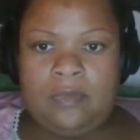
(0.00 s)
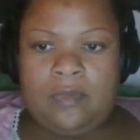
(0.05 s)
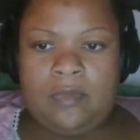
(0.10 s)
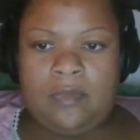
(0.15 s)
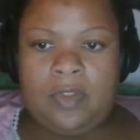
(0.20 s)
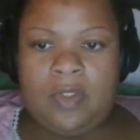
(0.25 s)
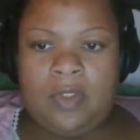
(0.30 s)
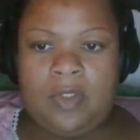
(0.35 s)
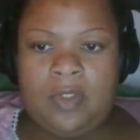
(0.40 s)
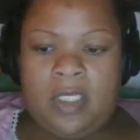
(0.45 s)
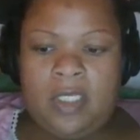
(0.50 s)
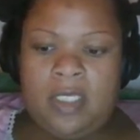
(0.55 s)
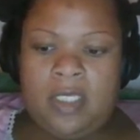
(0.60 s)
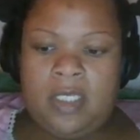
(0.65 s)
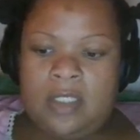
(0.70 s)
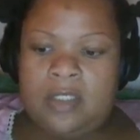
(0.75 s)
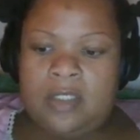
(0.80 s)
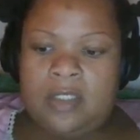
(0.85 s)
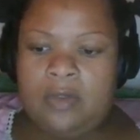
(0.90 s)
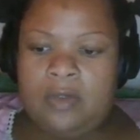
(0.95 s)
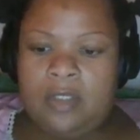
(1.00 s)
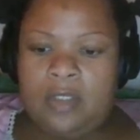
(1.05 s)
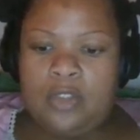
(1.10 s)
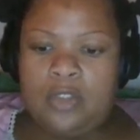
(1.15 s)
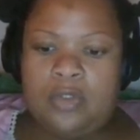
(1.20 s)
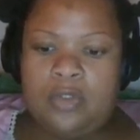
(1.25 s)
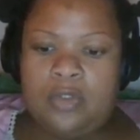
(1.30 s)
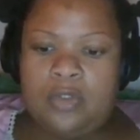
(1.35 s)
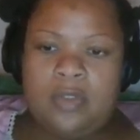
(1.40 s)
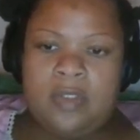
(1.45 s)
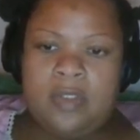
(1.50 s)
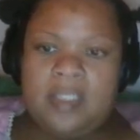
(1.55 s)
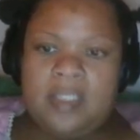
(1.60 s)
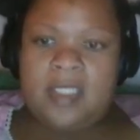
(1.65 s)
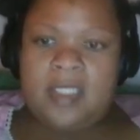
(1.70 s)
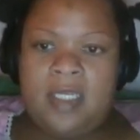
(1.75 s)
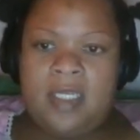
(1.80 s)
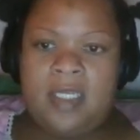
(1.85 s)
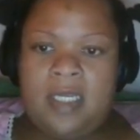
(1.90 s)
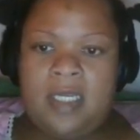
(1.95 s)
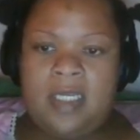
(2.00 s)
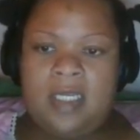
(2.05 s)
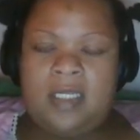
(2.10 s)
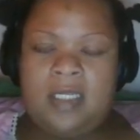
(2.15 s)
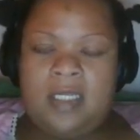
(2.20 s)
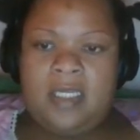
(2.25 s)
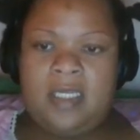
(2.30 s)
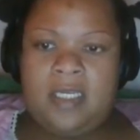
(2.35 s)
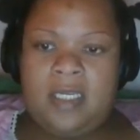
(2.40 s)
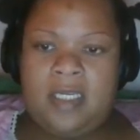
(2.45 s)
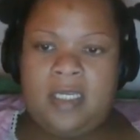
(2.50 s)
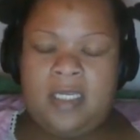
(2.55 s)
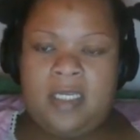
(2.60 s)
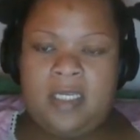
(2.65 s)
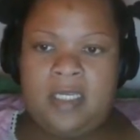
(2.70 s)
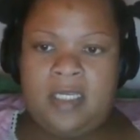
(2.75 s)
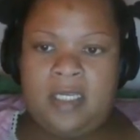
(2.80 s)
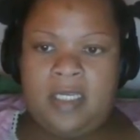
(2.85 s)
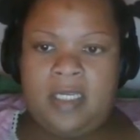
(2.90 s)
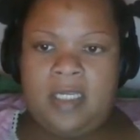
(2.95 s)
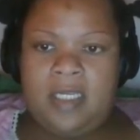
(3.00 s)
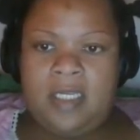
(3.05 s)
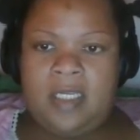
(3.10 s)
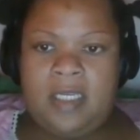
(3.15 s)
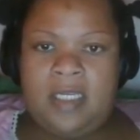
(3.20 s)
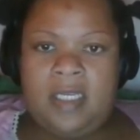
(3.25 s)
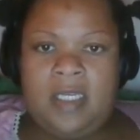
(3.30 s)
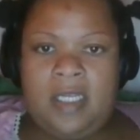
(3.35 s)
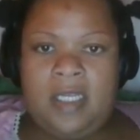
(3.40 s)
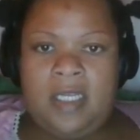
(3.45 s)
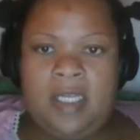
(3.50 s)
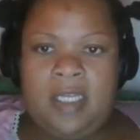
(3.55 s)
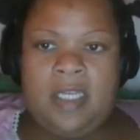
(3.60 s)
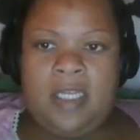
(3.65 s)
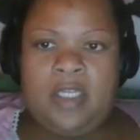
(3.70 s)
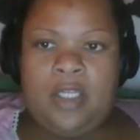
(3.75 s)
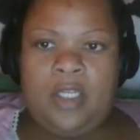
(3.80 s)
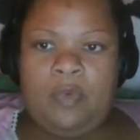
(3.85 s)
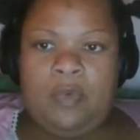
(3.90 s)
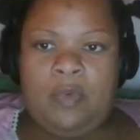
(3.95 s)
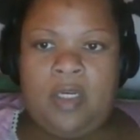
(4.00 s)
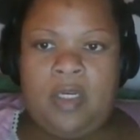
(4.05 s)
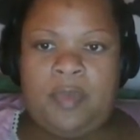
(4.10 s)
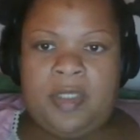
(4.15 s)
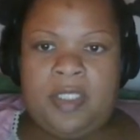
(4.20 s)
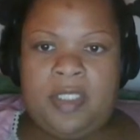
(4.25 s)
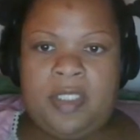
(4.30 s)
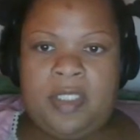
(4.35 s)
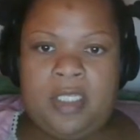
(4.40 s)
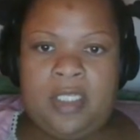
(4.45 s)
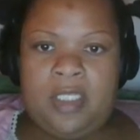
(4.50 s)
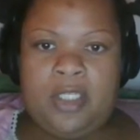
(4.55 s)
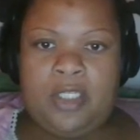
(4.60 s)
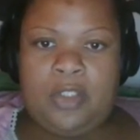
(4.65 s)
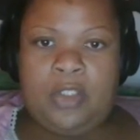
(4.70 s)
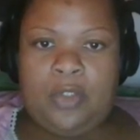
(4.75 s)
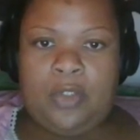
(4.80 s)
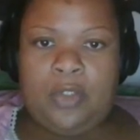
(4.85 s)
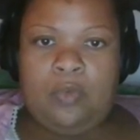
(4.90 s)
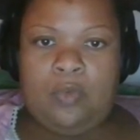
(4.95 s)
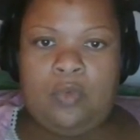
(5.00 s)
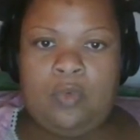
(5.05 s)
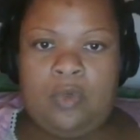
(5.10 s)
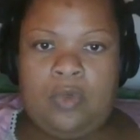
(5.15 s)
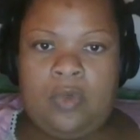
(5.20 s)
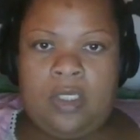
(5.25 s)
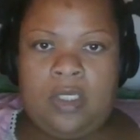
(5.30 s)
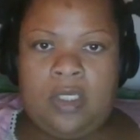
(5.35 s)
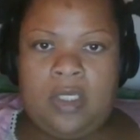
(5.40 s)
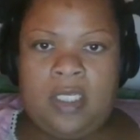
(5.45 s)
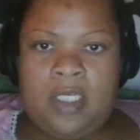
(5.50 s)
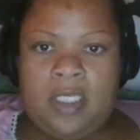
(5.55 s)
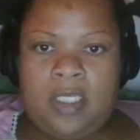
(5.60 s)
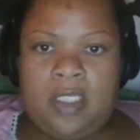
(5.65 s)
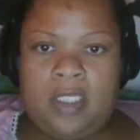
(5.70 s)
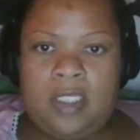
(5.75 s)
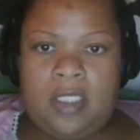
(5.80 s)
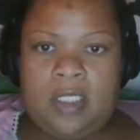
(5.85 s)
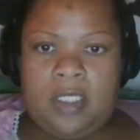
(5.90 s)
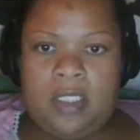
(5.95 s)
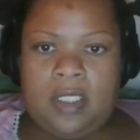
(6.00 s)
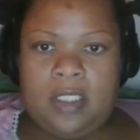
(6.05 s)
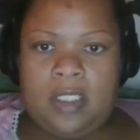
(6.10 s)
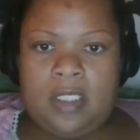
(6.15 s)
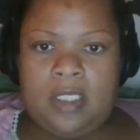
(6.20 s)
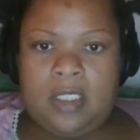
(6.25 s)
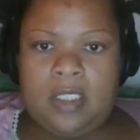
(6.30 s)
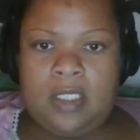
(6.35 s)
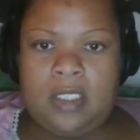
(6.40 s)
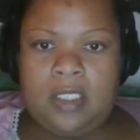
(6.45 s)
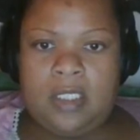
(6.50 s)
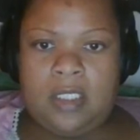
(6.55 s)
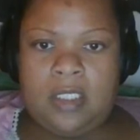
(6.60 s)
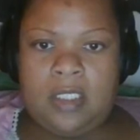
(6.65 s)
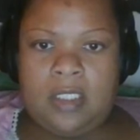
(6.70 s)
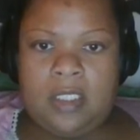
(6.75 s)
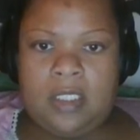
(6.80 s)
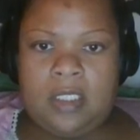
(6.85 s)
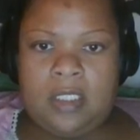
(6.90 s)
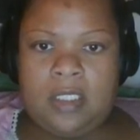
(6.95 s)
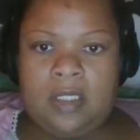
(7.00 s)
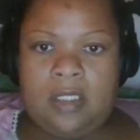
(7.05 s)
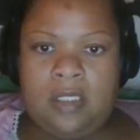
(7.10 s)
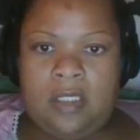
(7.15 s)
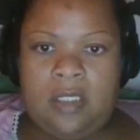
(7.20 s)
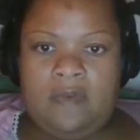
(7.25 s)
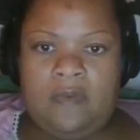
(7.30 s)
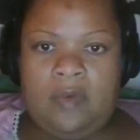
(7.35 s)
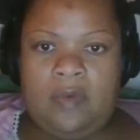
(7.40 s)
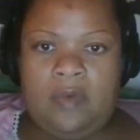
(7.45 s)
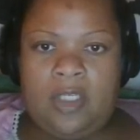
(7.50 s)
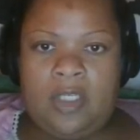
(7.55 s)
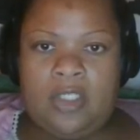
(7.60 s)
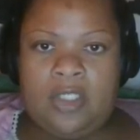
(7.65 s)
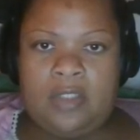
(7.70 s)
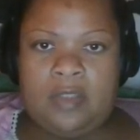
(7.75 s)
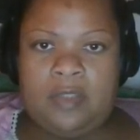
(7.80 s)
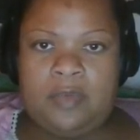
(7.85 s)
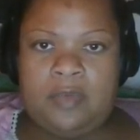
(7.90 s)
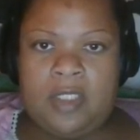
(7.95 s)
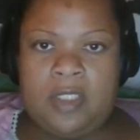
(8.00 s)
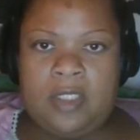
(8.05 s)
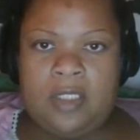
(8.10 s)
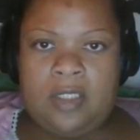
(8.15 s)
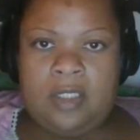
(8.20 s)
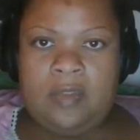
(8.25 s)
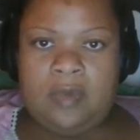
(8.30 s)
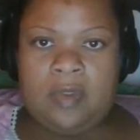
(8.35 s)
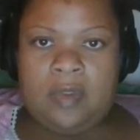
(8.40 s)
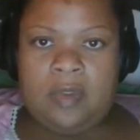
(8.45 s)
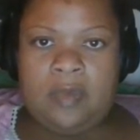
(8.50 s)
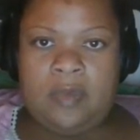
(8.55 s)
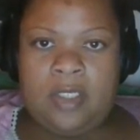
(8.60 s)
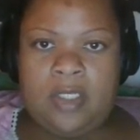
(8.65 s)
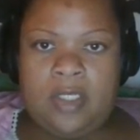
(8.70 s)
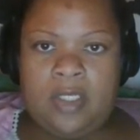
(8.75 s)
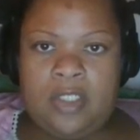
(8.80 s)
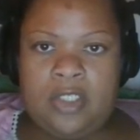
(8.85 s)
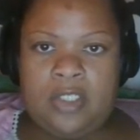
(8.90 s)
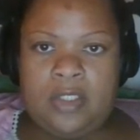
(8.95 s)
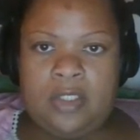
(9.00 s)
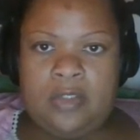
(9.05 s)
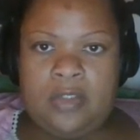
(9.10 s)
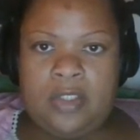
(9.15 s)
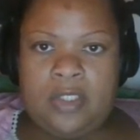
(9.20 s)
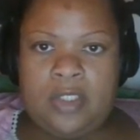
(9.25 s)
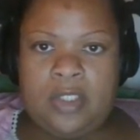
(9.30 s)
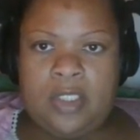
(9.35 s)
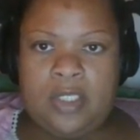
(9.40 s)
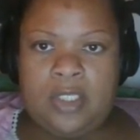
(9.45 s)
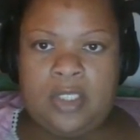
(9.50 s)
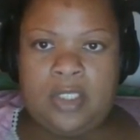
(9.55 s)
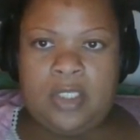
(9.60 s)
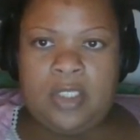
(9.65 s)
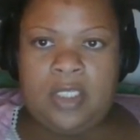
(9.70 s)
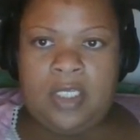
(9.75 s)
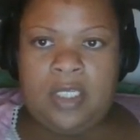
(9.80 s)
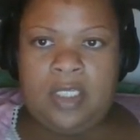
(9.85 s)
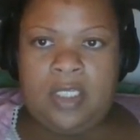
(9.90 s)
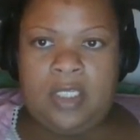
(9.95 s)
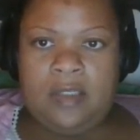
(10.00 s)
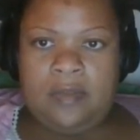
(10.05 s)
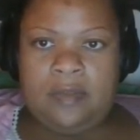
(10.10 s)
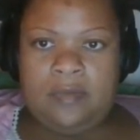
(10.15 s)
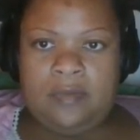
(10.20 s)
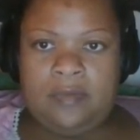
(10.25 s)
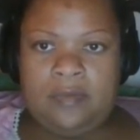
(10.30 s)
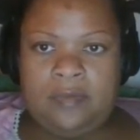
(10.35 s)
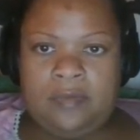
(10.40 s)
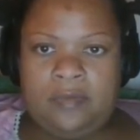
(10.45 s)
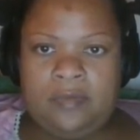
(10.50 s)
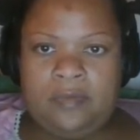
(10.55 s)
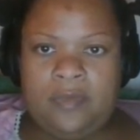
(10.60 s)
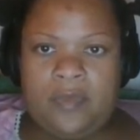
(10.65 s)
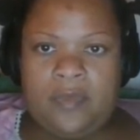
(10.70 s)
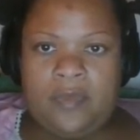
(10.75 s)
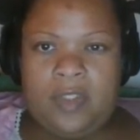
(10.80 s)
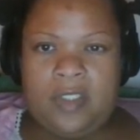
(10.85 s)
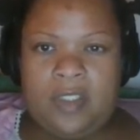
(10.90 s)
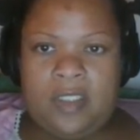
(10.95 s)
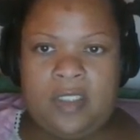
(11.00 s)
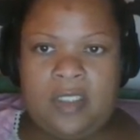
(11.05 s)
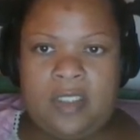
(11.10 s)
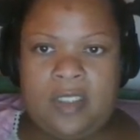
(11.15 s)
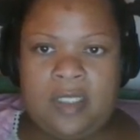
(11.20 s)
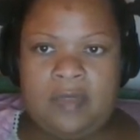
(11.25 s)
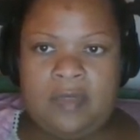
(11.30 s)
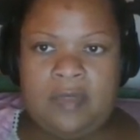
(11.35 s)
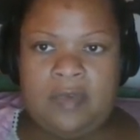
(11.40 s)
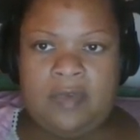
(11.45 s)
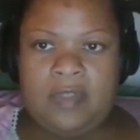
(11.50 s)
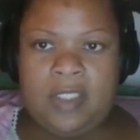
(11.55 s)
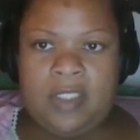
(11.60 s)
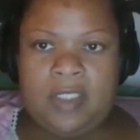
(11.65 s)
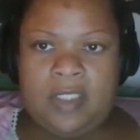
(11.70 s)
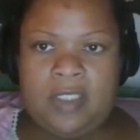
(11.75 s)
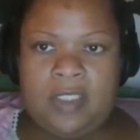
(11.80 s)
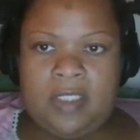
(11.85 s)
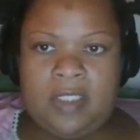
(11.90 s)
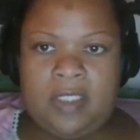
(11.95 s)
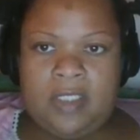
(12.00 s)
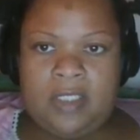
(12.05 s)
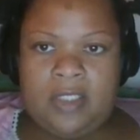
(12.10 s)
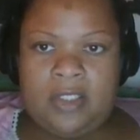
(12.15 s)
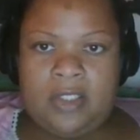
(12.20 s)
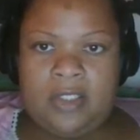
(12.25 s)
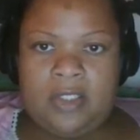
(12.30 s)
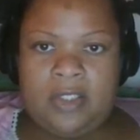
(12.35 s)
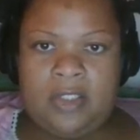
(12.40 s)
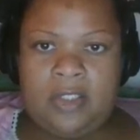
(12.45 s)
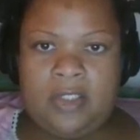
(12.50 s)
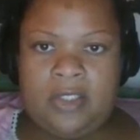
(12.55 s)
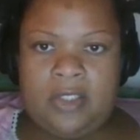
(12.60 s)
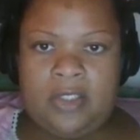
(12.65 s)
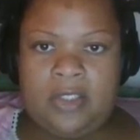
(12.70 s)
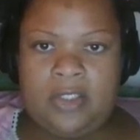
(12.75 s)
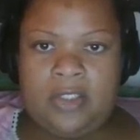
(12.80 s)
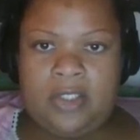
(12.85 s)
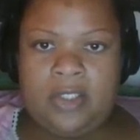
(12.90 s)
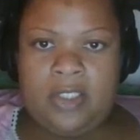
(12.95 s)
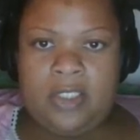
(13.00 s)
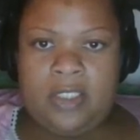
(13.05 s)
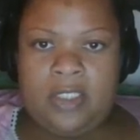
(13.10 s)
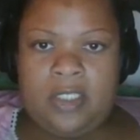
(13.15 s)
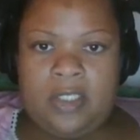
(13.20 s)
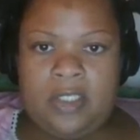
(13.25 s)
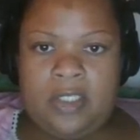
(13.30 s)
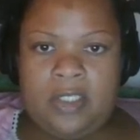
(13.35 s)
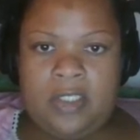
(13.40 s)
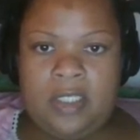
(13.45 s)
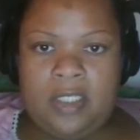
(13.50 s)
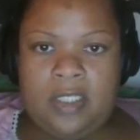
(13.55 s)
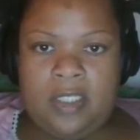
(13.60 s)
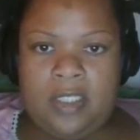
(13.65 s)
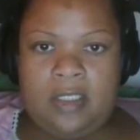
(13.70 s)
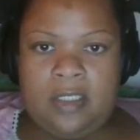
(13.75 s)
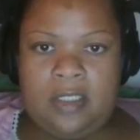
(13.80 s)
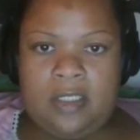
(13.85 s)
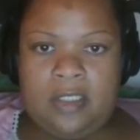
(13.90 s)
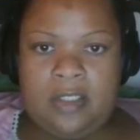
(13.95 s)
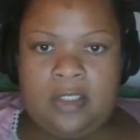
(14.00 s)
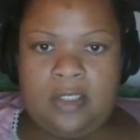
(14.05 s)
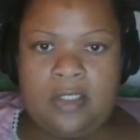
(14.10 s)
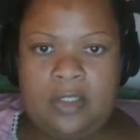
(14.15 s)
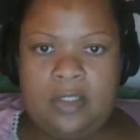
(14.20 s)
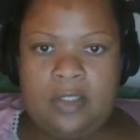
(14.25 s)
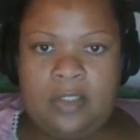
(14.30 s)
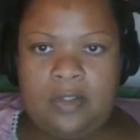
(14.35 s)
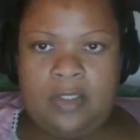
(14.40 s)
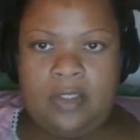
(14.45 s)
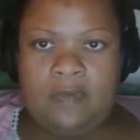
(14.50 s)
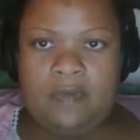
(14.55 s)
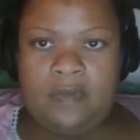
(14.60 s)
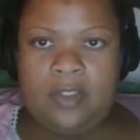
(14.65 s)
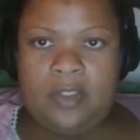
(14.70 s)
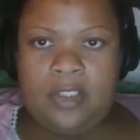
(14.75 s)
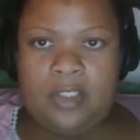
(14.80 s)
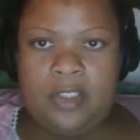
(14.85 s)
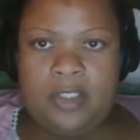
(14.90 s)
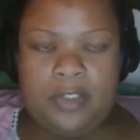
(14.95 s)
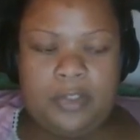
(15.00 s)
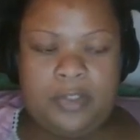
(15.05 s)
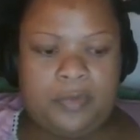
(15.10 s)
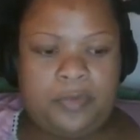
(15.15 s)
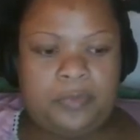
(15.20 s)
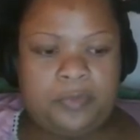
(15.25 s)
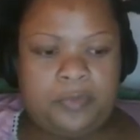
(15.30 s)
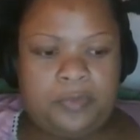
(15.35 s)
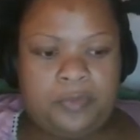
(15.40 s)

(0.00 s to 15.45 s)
Okay, so control C out of that. And you want a particular one. You want to choose a particular one, we're going to choose security. You see that one right there, circular security. So if you do